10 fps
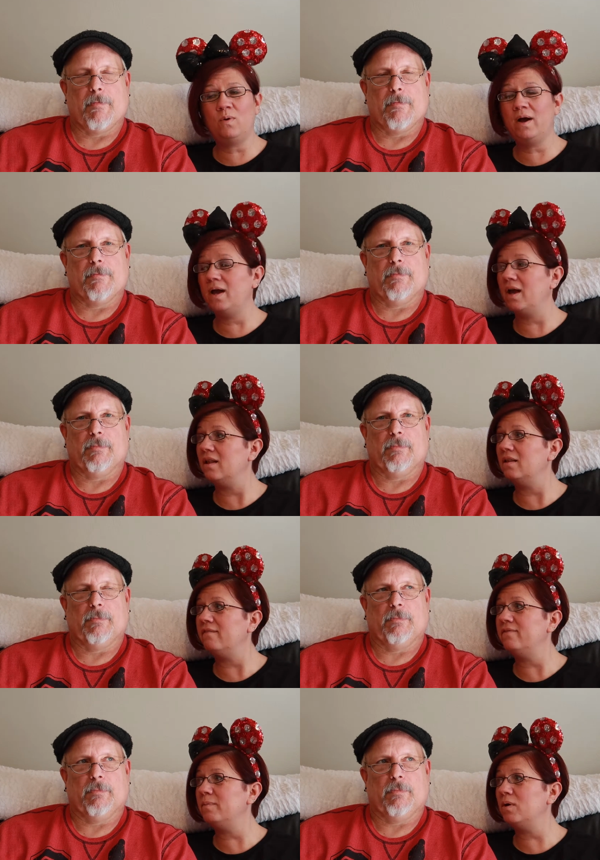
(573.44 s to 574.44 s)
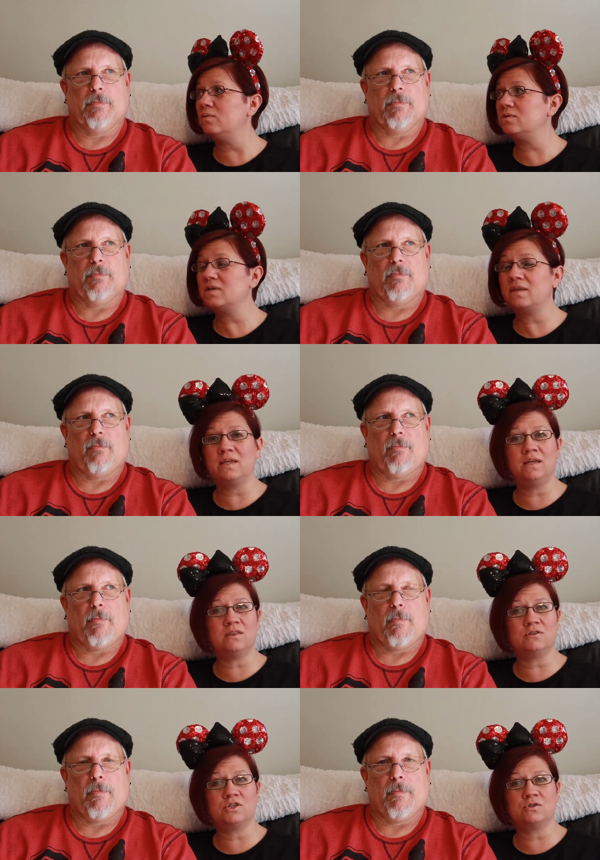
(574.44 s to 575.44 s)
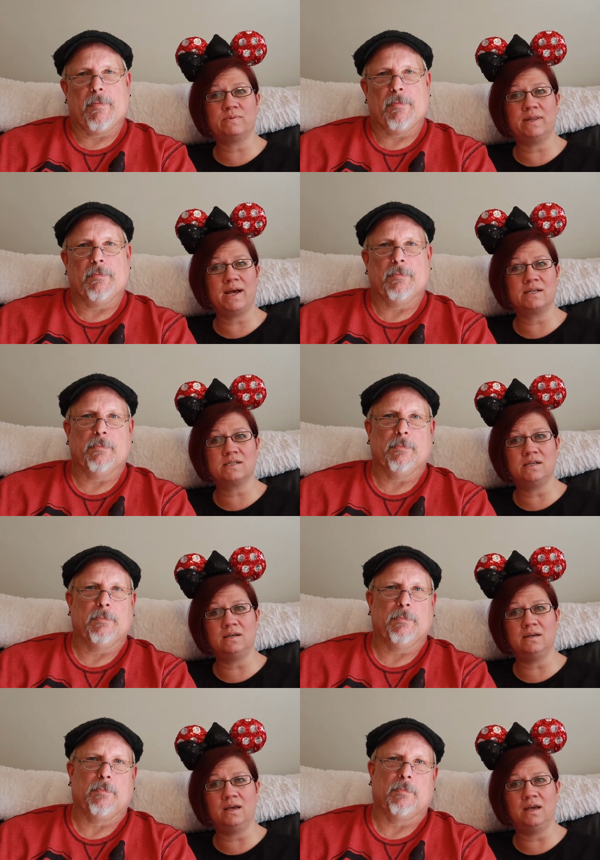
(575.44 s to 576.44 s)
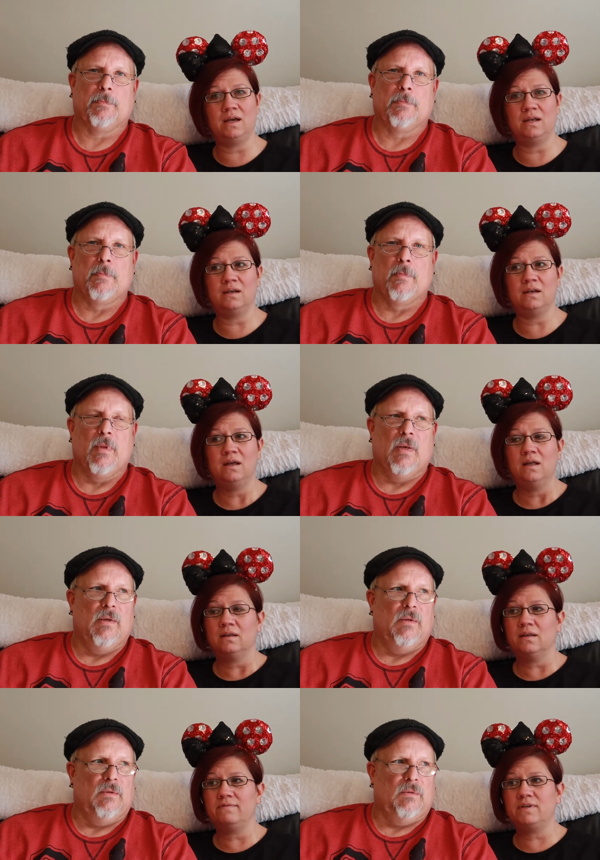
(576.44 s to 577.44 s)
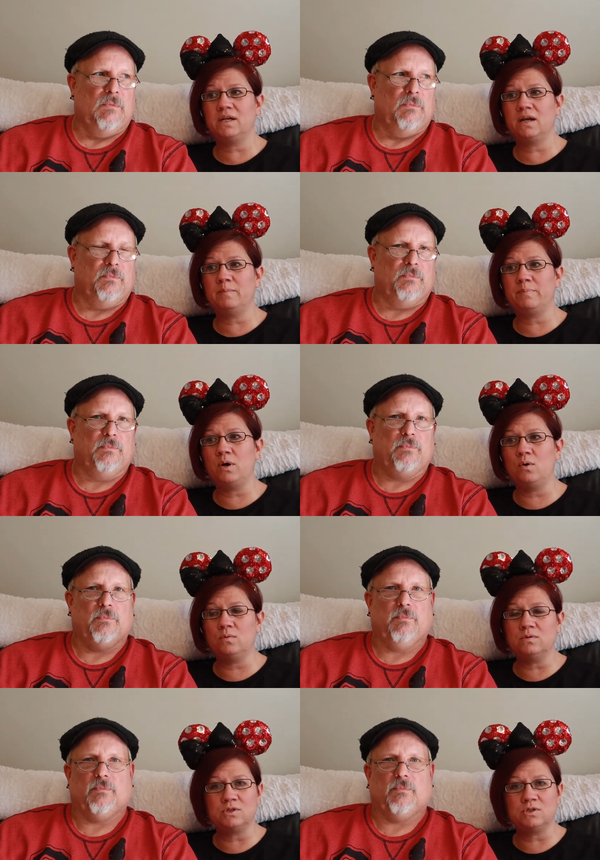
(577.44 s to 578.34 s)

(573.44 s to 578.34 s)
Speaker 1: why I love the boats. I think they're just relaxing and love to get on a boat and